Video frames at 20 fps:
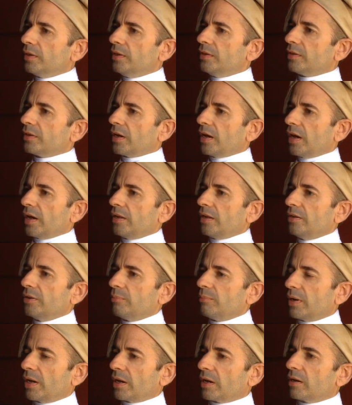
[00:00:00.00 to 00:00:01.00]
and tidy
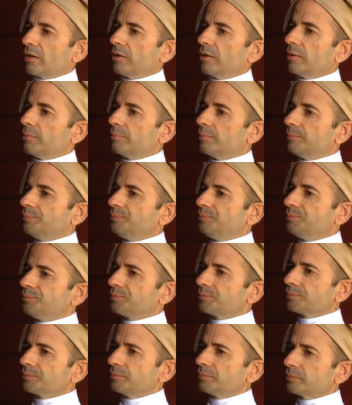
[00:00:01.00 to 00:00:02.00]
it back up.
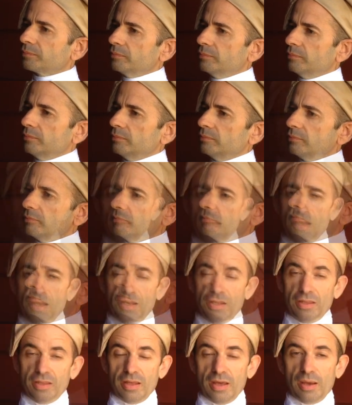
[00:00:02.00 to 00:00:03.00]

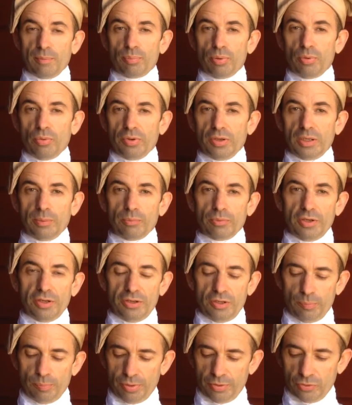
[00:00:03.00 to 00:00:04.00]
And at that point, I'm
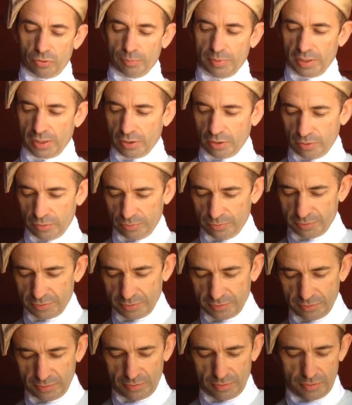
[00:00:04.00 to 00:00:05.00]
ready to put on my
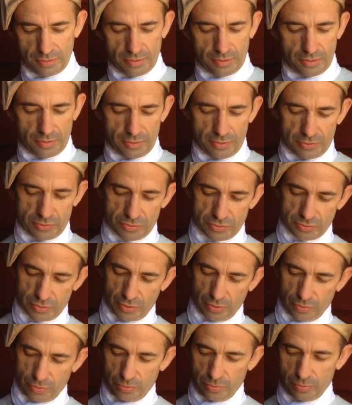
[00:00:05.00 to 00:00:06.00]
coat.
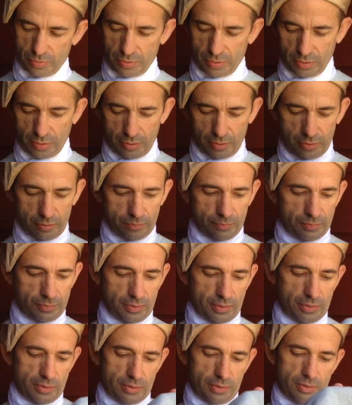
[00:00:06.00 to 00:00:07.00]
So um,
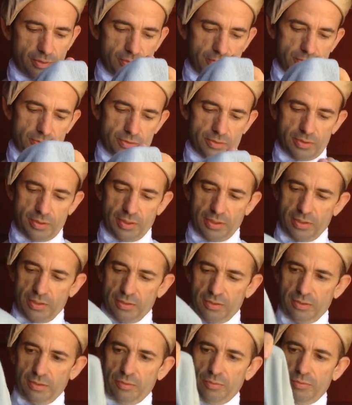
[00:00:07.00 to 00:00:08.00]

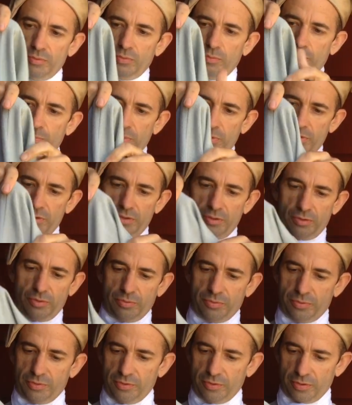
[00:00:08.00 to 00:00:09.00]
taking and putting
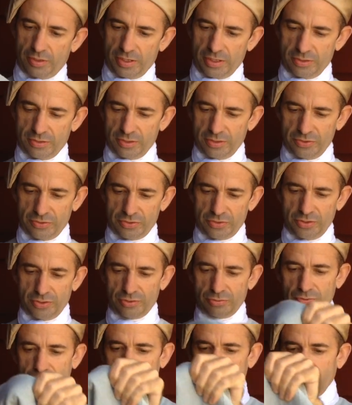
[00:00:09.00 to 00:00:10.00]
on your 18th
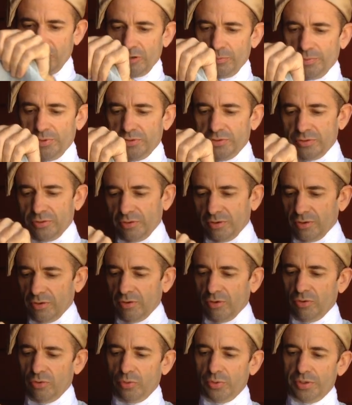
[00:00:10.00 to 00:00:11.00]
century garments are
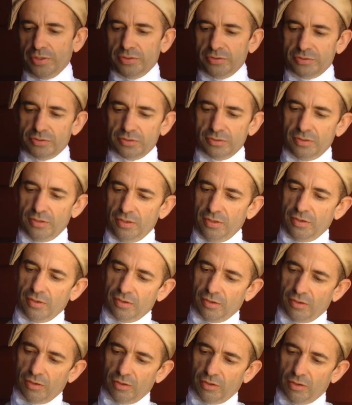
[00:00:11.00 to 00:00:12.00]
always
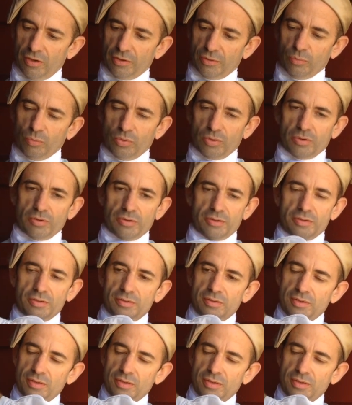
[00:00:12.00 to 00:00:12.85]
a lot of work,